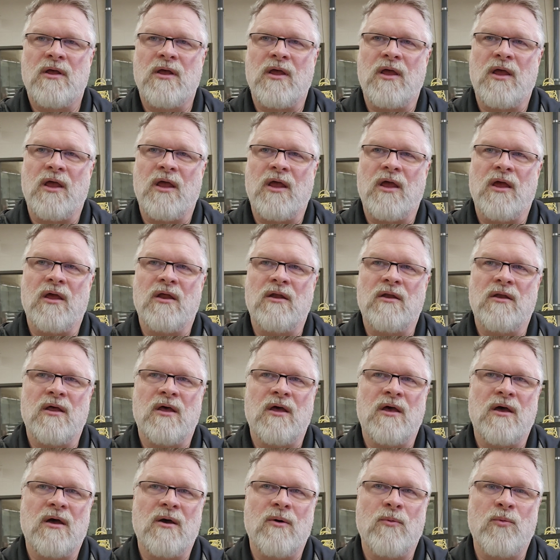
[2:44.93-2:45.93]
and
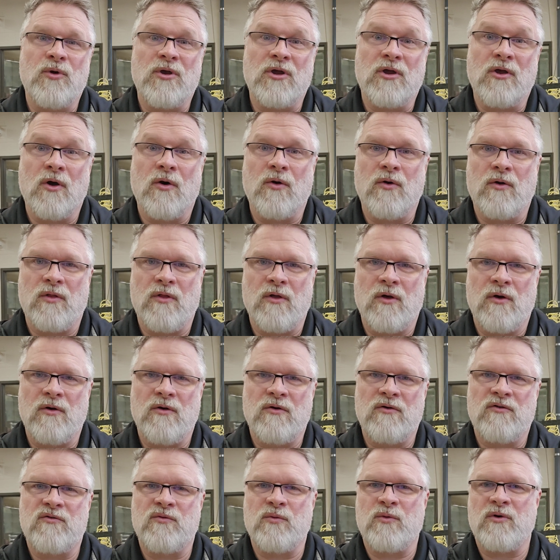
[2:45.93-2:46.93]
we go to
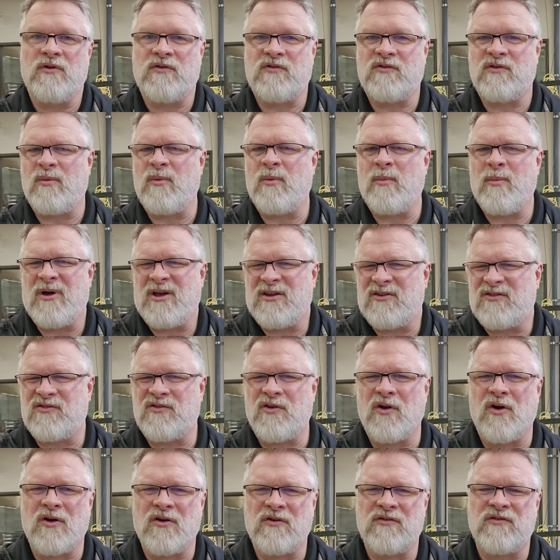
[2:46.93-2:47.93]
those with some of my
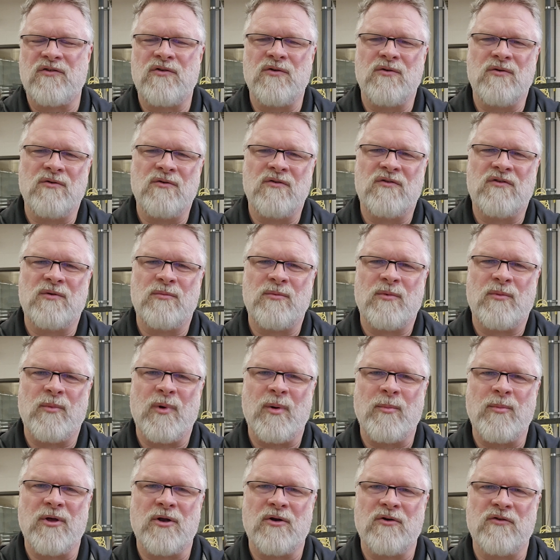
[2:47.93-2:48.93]
star students, some of
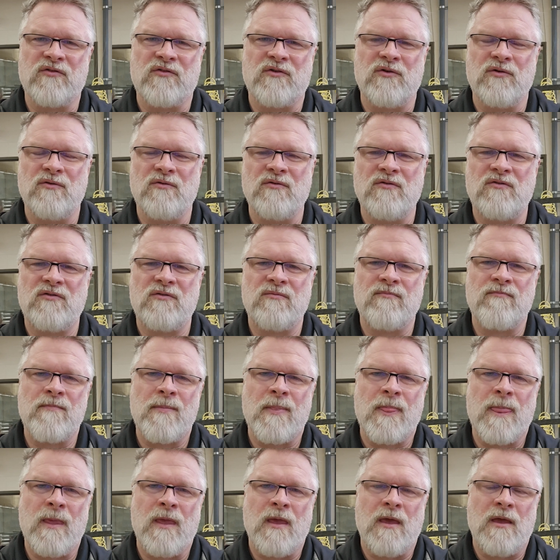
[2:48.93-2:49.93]
my better students.
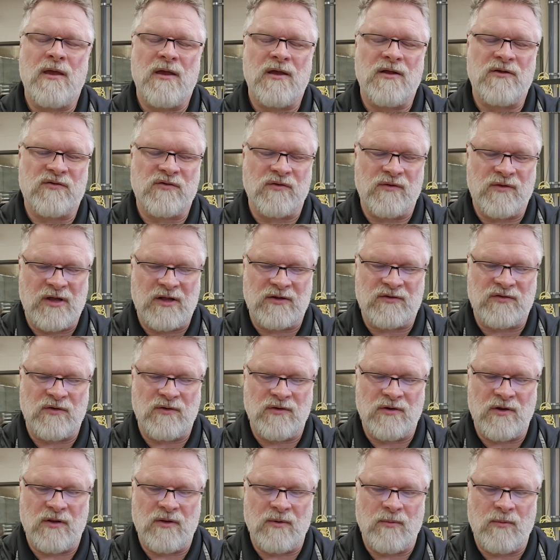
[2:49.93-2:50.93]
And so that's
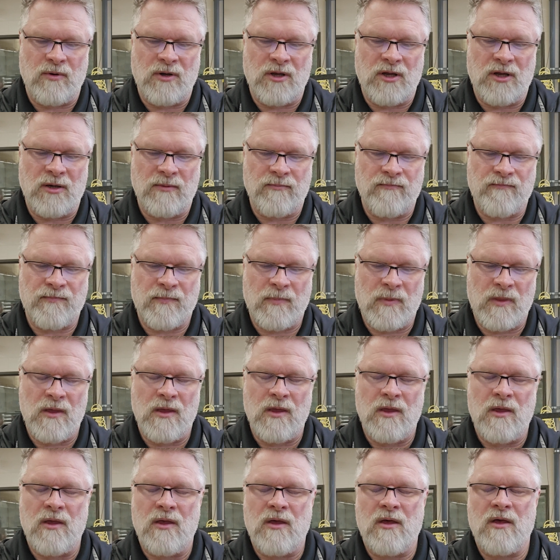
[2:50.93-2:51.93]
another way.
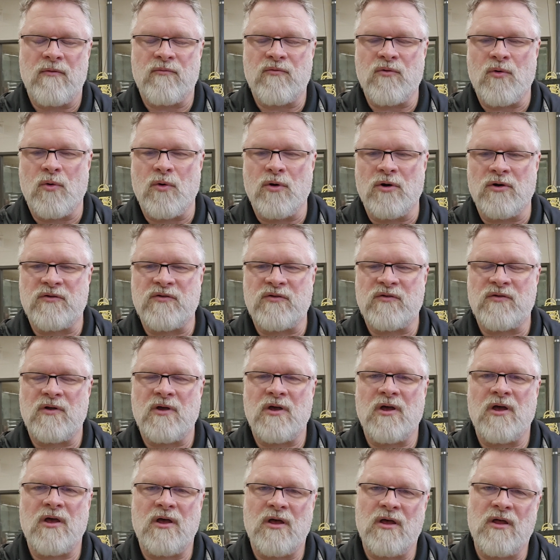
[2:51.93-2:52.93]
Of course,
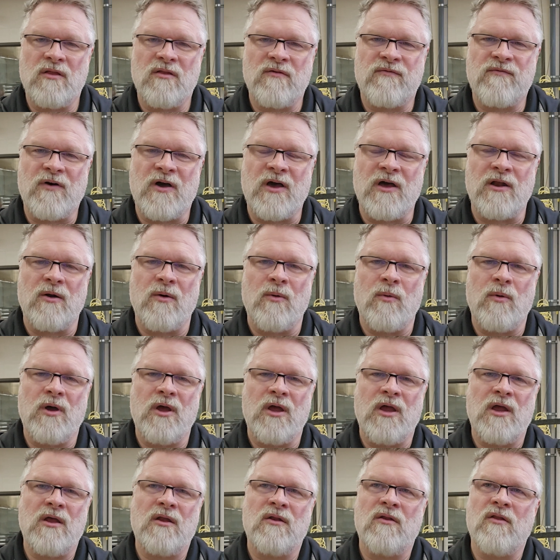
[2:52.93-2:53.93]
the final
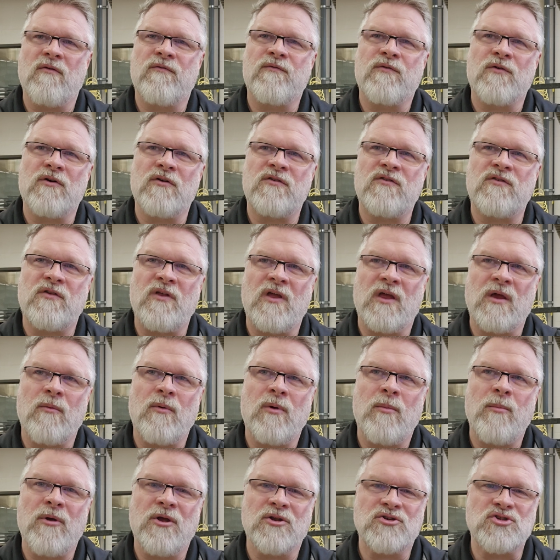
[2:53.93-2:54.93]
way, and the first thing
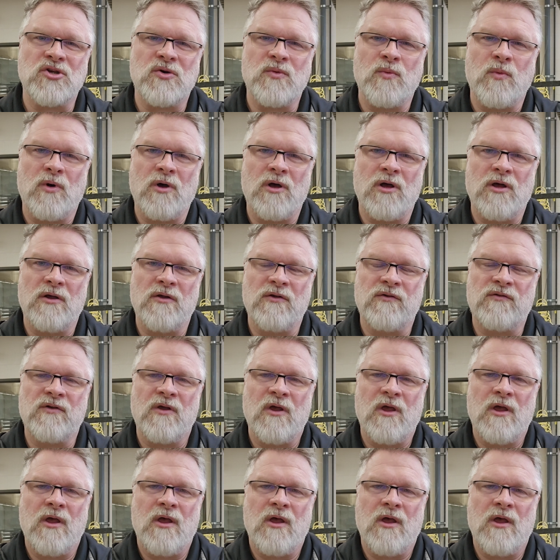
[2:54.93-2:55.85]
we mentioned, was